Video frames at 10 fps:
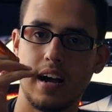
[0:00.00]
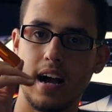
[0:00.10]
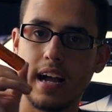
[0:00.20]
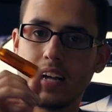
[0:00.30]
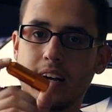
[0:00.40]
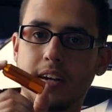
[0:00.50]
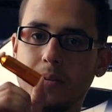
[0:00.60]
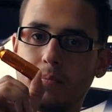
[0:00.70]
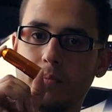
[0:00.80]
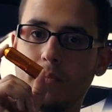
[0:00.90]
I got
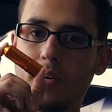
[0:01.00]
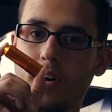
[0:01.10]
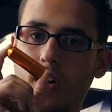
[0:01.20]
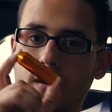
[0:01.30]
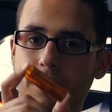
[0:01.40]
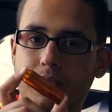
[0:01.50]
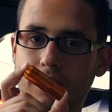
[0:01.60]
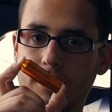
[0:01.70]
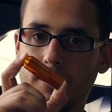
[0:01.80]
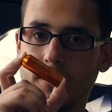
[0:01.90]
them off
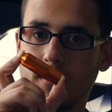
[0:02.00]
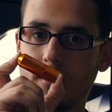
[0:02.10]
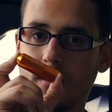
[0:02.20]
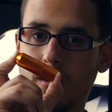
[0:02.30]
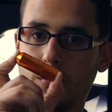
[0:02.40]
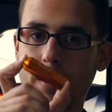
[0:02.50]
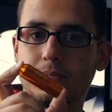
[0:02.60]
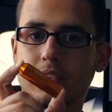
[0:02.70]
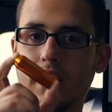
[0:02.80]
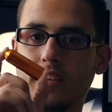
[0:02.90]
a
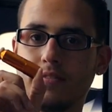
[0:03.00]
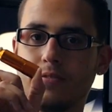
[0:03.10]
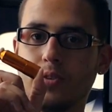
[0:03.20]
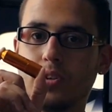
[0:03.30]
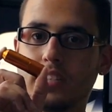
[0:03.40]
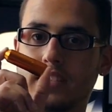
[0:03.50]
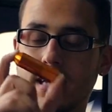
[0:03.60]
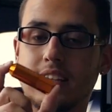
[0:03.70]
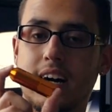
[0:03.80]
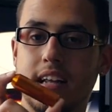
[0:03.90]
website for
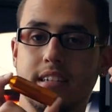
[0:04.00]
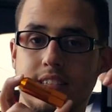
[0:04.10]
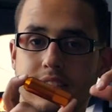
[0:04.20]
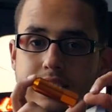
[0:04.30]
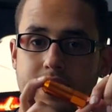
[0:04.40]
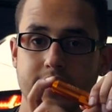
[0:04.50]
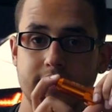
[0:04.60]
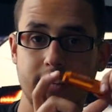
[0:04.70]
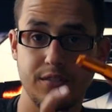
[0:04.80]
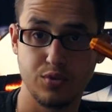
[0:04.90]
$10. A
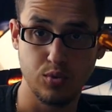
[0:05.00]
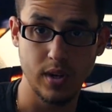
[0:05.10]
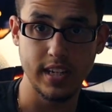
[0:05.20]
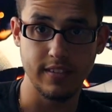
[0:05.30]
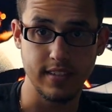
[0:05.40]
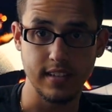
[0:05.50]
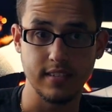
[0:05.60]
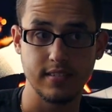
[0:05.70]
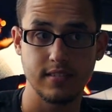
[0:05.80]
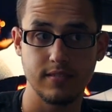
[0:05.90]
set of 20 of
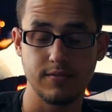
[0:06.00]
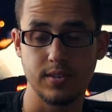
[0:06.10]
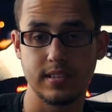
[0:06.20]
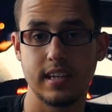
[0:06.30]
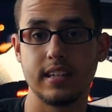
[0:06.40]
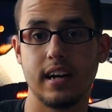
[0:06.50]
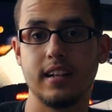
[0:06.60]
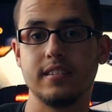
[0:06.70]
these for $10.